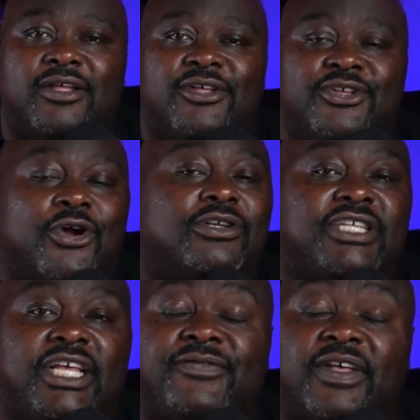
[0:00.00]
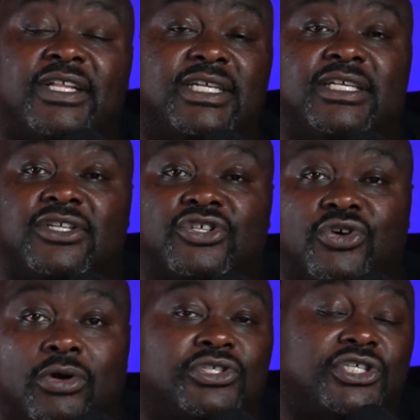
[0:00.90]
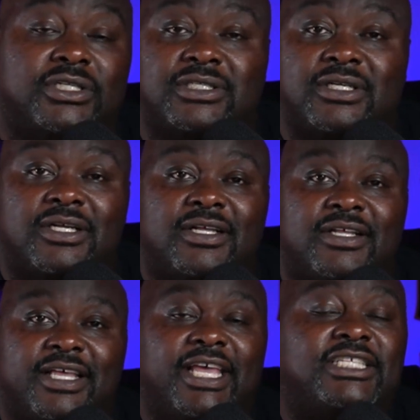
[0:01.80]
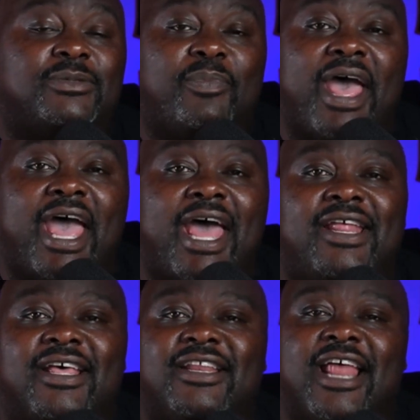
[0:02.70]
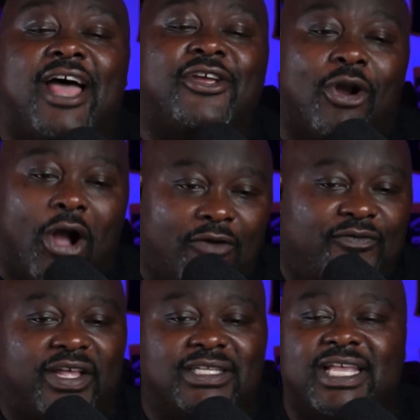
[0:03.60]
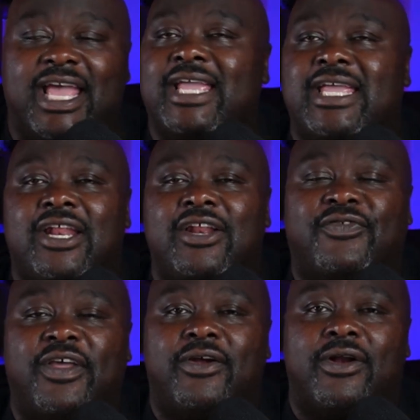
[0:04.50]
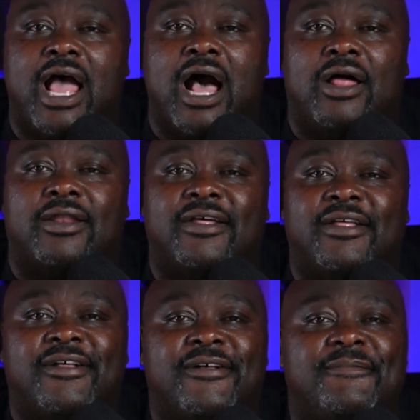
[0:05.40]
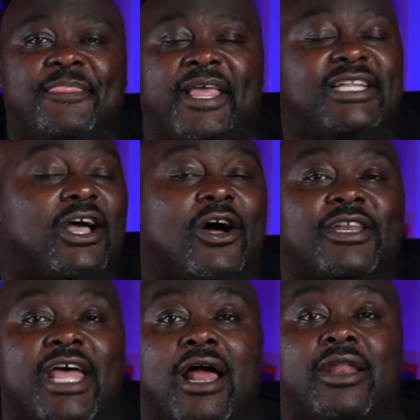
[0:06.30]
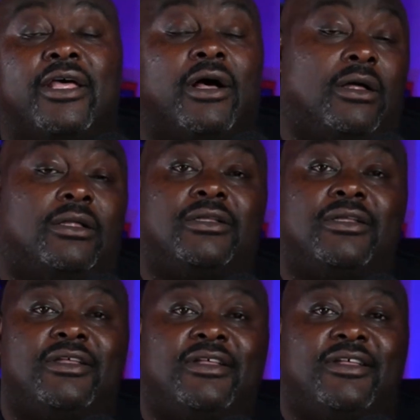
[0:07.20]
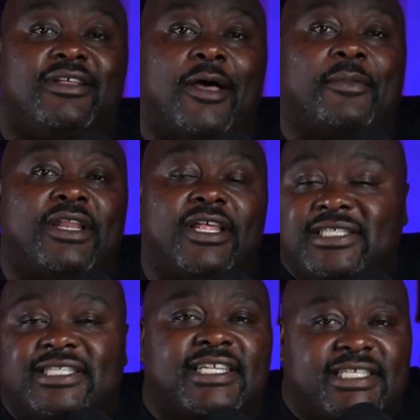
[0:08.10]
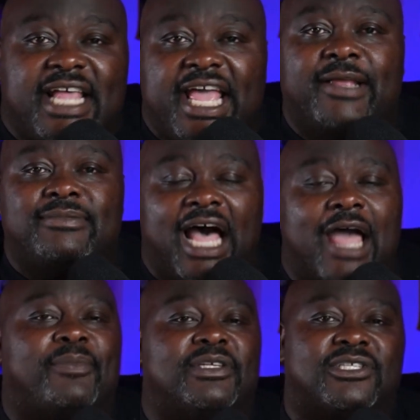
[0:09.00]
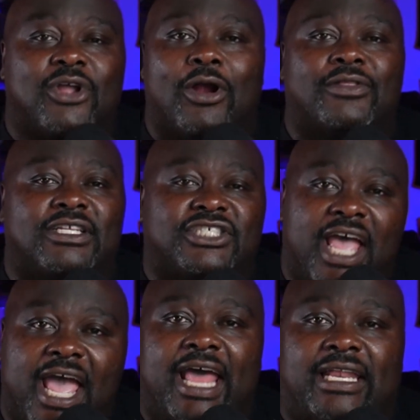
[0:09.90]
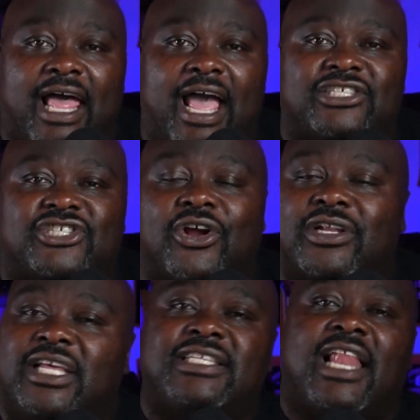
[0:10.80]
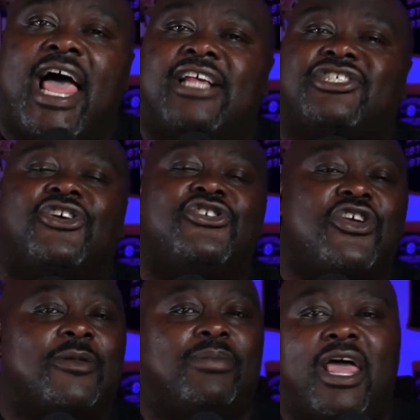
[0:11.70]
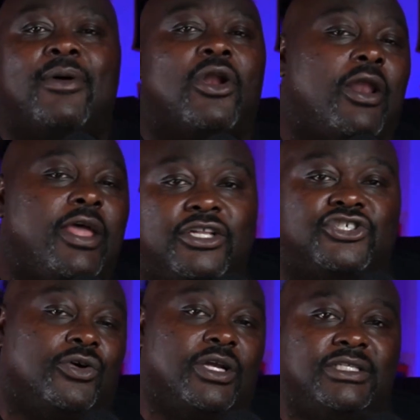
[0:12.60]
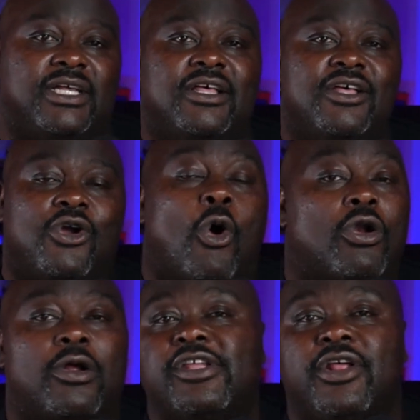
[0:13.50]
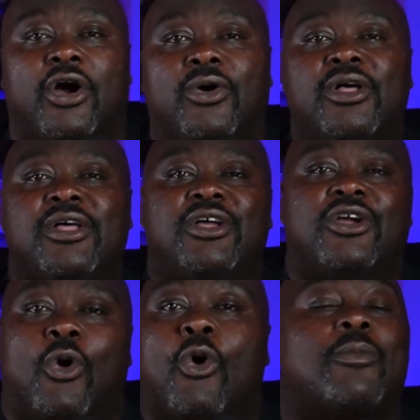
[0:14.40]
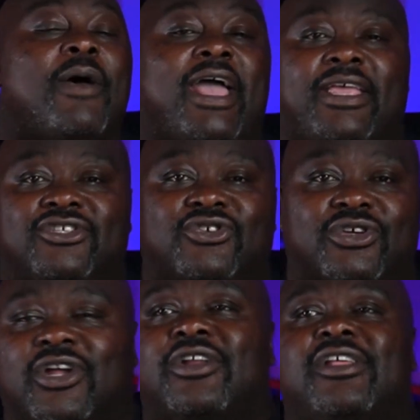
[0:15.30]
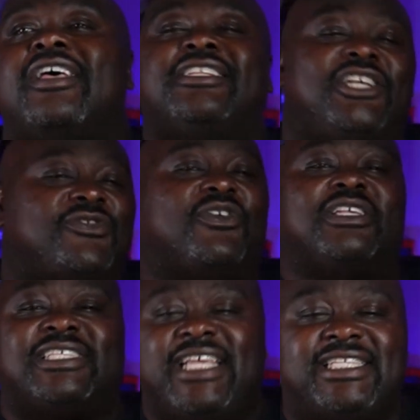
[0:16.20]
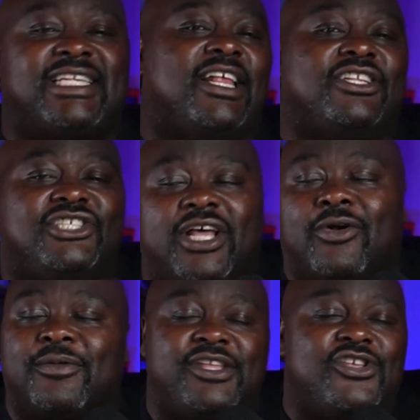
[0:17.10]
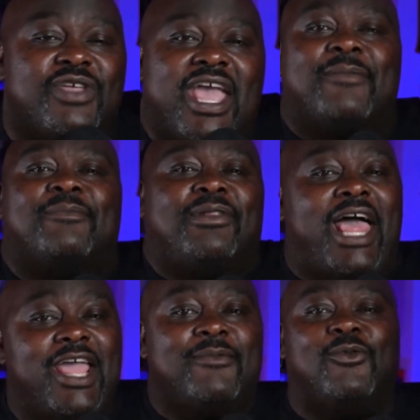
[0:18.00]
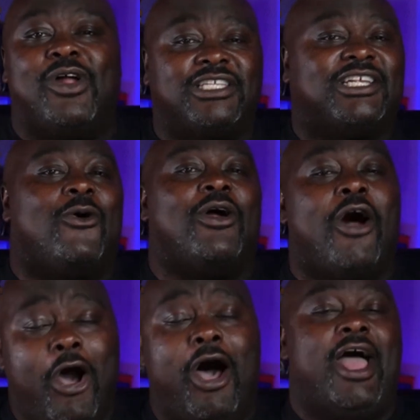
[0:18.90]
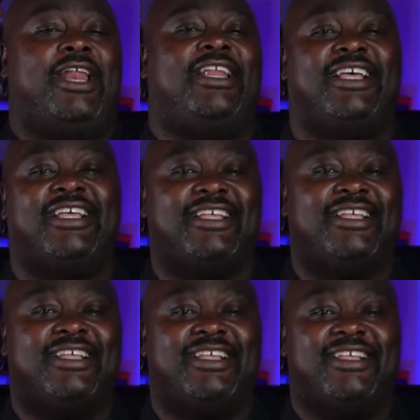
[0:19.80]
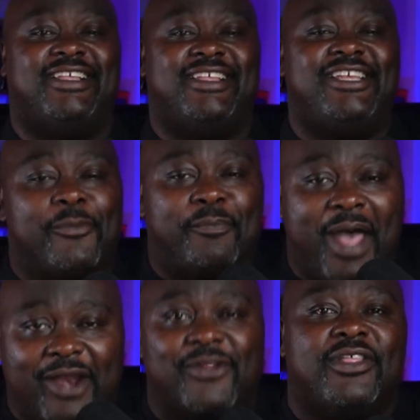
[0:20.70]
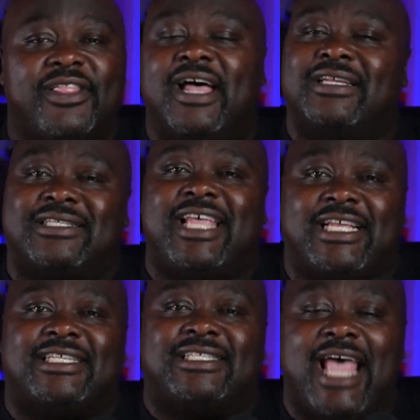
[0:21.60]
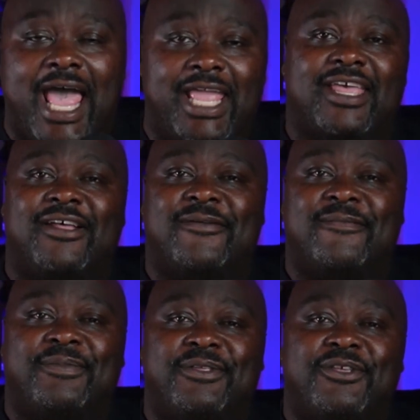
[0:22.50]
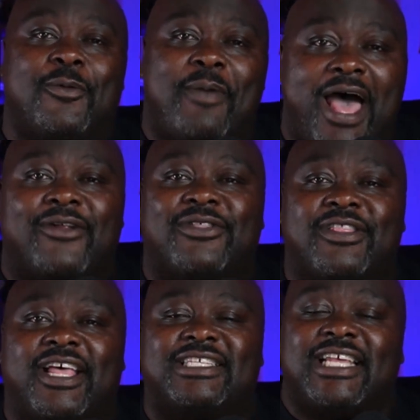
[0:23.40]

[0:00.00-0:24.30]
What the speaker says: Your defense is atrocious. It's bad. Now your offense can't get it figured out. It's gone downhill. I mean, this is the same type of start that you had last year. At least last year you could blame it on injuries, quarterback injuries, or just for the season in general. You can't blame what is going on. You're better than this, Texas Tech. You're better than this.